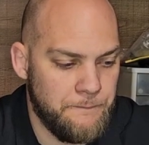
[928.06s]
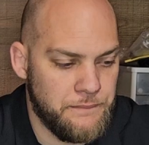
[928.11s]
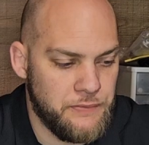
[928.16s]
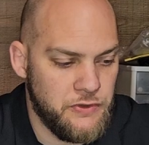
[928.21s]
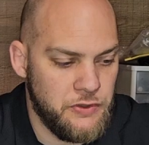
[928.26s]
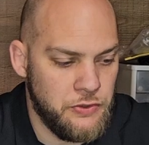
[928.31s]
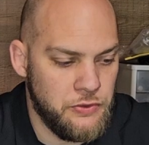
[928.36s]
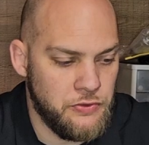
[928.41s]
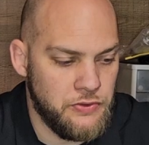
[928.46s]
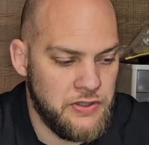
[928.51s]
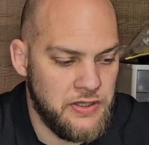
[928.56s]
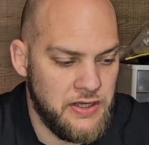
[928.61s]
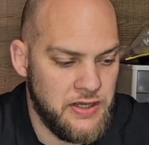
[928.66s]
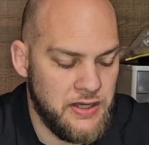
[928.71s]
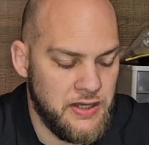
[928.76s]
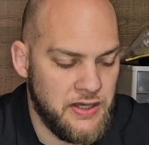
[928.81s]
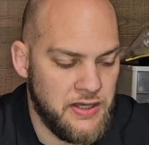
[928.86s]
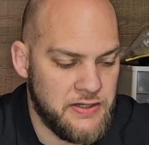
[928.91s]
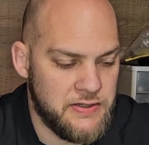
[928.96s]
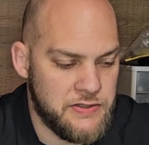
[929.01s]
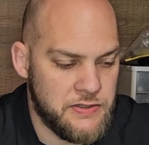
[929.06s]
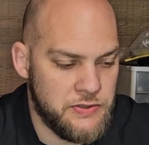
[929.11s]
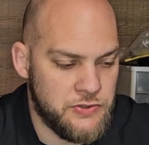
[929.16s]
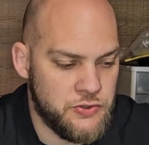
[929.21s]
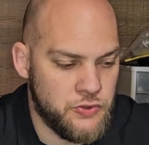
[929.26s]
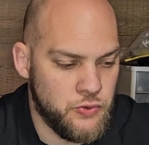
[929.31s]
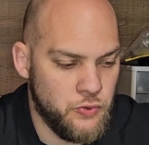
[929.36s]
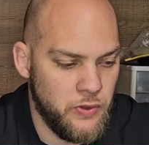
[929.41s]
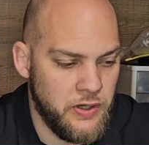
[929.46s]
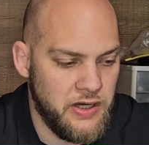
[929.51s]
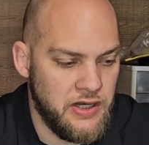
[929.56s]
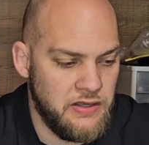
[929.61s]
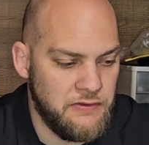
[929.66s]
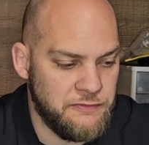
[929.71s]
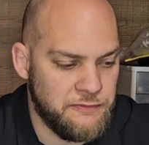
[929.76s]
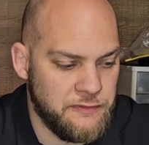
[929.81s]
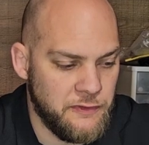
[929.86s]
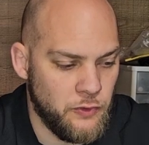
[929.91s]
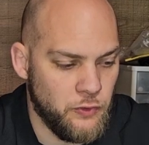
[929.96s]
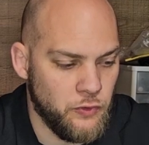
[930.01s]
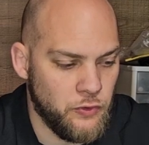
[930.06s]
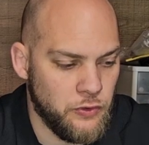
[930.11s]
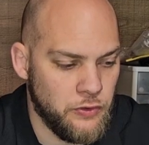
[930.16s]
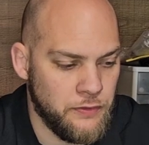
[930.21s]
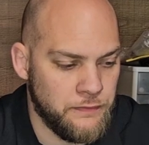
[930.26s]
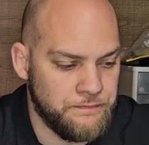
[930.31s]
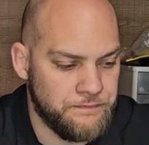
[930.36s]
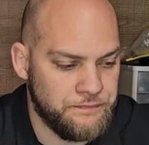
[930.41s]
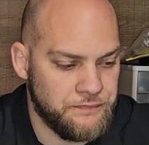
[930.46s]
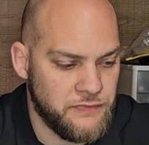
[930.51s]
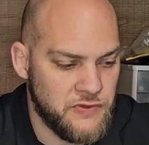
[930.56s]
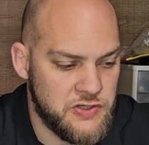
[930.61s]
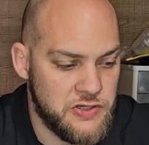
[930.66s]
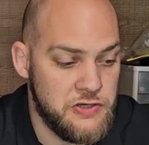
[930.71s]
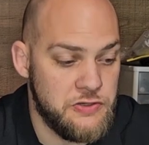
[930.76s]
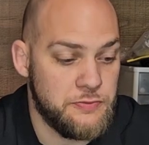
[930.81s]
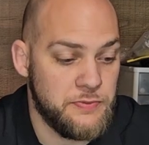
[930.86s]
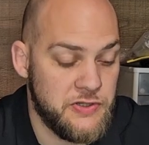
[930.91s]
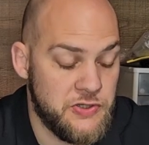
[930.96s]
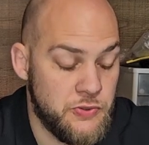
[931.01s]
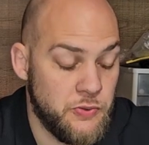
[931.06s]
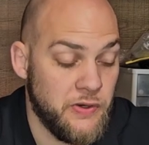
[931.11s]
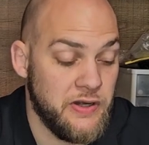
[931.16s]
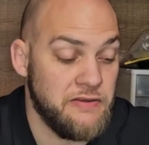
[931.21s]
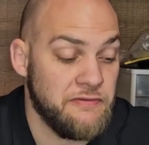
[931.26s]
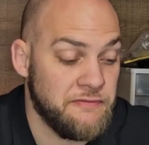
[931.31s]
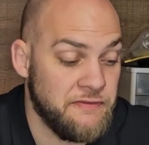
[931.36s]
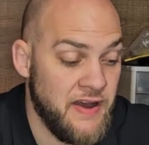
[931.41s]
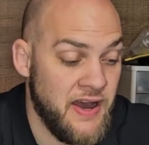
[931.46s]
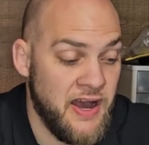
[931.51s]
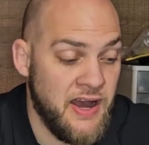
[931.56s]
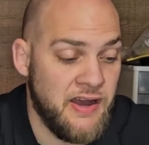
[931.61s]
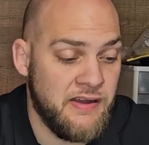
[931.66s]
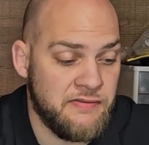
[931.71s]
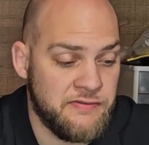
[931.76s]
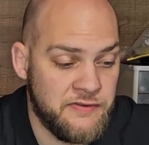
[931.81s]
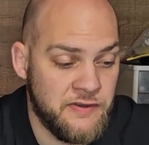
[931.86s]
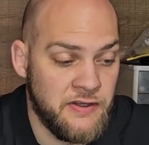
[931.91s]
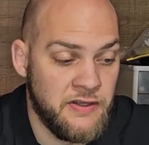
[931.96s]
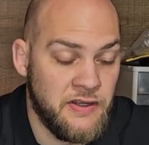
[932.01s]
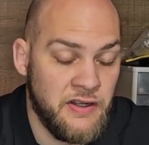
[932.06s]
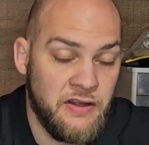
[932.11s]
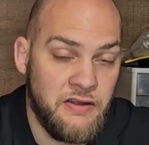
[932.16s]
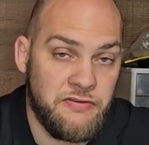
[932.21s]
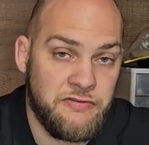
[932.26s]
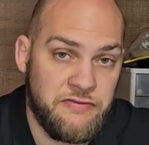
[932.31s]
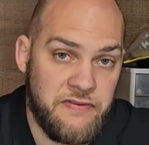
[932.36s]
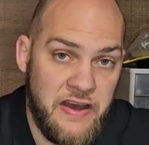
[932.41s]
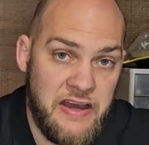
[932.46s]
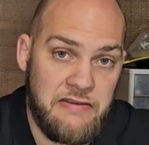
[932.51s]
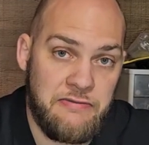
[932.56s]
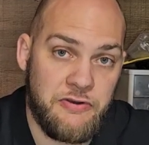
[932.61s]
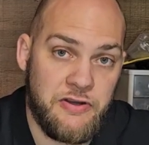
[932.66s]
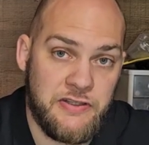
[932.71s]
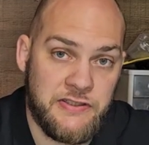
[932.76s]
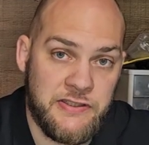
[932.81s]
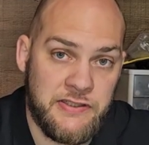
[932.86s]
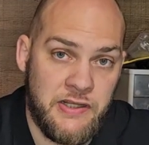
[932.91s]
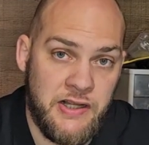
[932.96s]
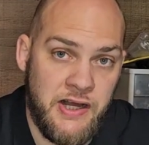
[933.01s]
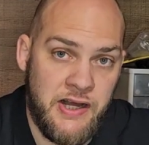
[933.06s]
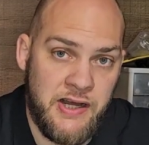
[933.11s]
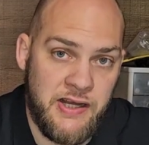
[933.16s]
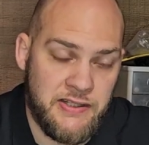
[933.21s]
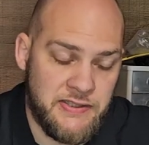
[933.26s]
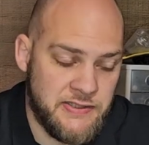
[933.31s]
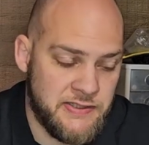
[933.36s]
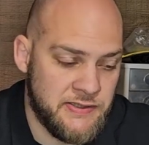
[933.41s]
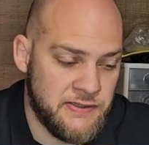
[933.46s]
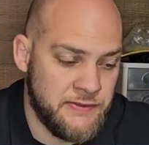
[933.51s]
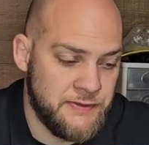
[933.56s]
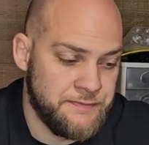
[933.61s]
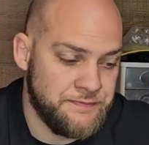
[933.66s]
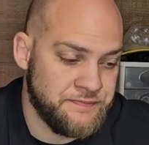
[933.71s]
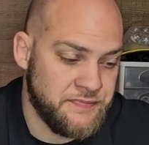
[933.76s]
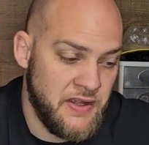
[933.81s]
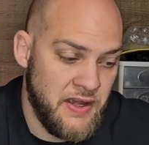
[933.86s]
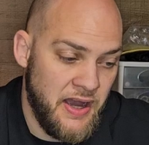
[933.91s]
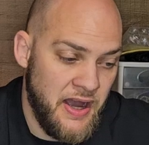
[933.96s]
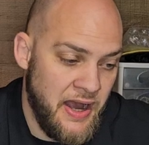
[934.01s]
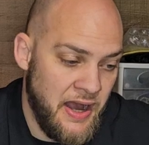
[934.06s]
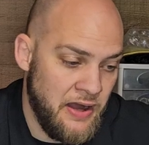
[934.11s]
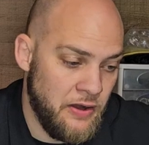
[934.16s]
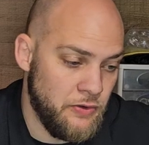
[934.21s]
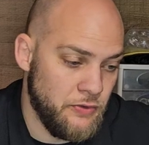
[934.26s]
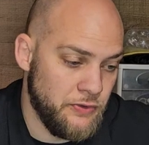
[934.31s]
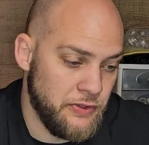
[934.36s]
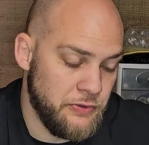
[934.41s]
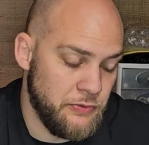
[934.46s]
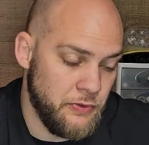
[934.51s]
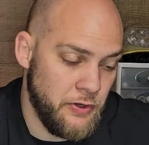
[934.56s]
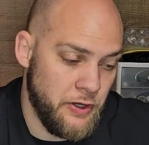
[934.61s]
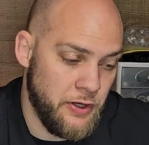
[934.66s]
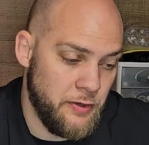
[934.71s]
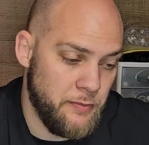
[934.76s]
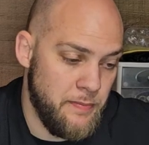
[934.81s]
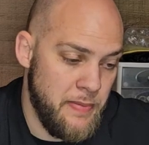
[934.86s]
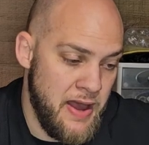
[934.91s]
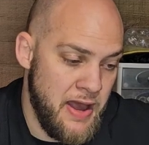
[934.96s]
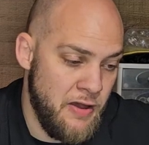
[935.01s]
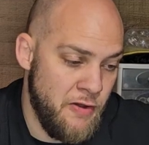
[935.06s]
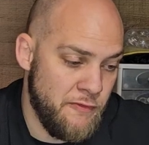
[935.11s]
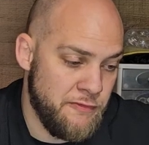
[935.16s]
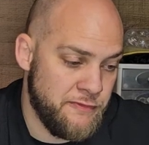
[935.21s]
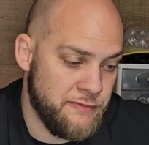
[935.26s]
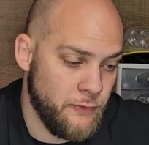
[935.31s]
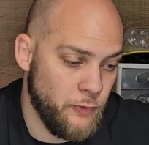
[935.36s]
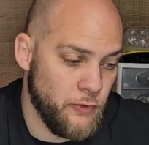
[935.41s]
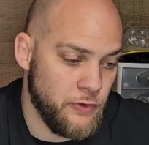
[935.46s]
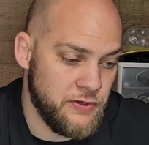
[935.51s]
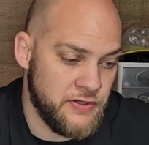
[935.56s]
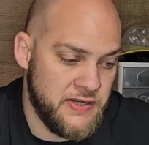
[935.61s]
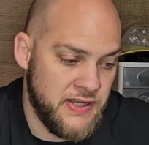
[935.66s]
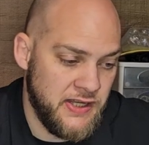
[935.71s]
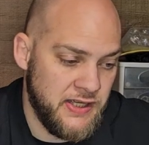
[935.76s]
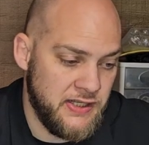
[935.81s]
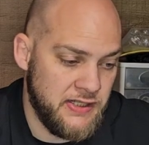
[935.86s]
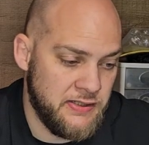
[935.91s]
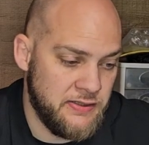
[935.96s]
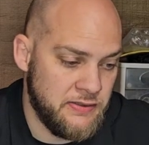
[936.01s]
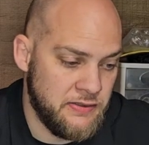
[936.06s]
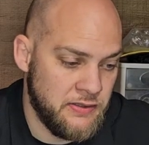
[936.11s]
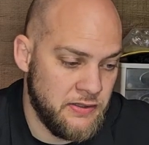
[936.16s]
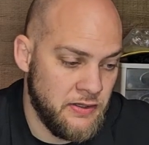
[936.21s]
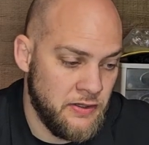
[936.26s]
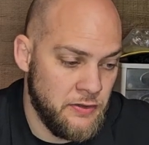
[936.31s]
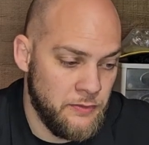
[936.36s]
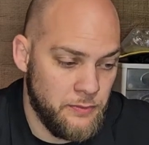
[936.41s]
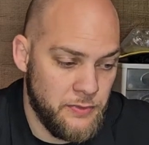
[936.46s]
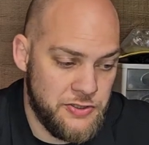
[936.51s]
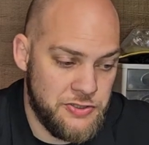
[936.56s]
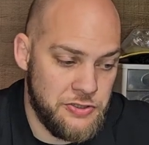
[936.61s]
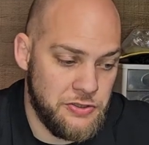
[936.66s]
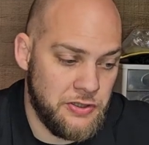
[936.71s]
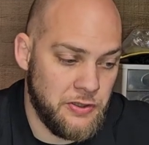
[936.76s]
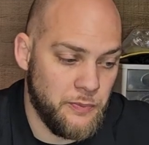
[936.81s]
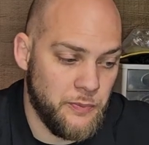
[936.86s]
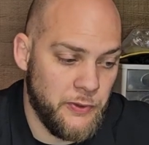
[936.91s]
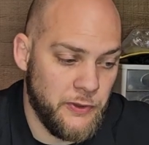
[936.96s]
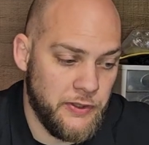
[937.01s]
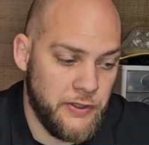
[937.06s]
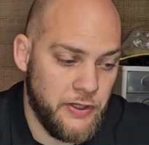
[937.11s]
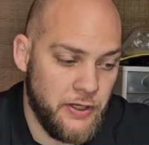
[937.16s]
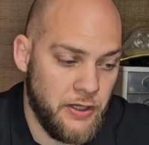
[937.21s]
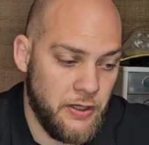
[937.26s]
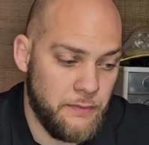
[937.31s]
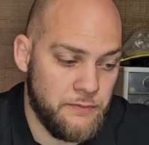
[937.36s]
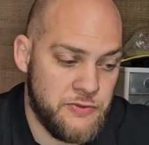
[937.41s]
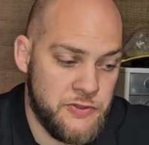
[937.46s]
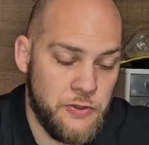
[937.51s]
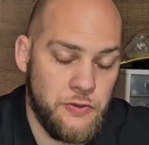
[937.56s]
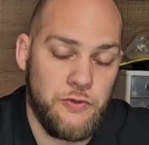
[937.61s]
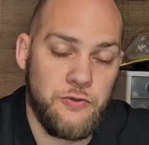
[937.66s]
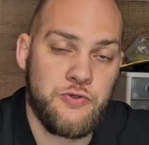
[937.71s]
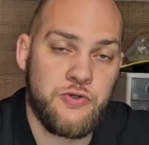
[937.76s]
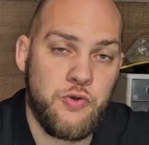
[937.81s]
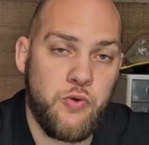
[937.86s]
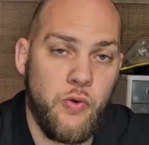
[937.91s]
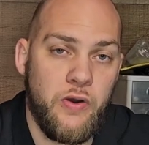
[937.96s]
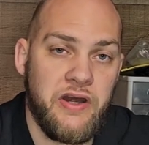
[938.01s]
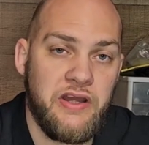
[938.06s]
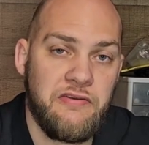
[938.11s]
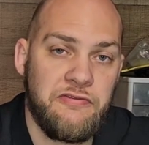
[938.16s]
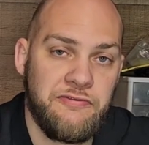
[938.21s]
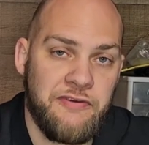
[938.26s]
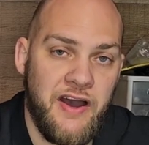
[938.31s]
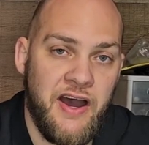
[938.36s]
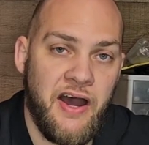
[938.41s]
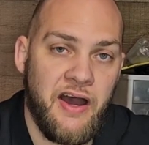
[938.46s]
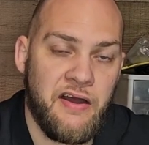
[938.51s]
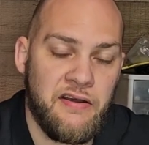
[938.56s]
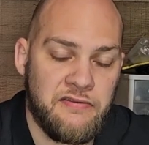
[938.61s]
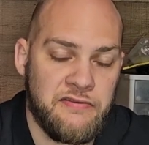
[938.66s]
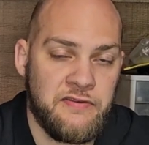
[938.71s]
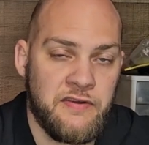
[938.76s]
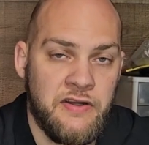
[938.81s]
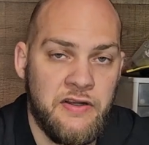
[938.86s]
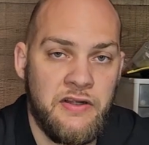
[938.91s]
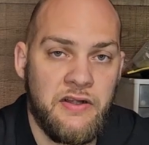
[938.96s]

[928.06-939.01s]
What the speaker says: you get 25 favorite slots. I only run about 14, but you can put up to 25